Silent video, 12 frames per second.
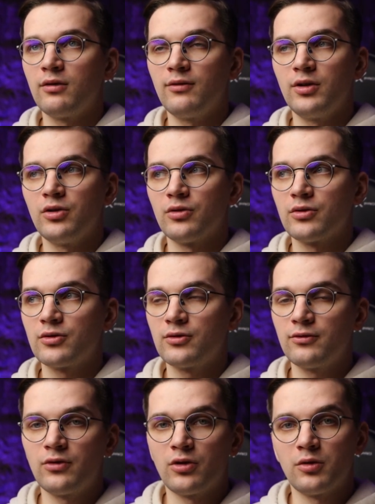
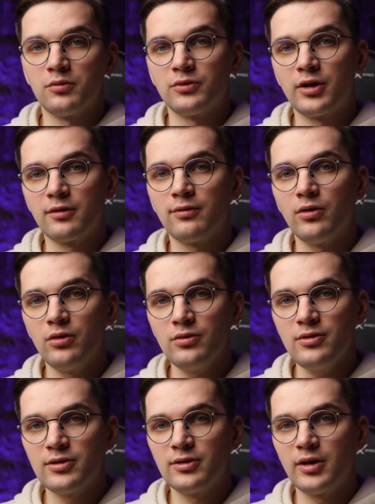videos from their phones.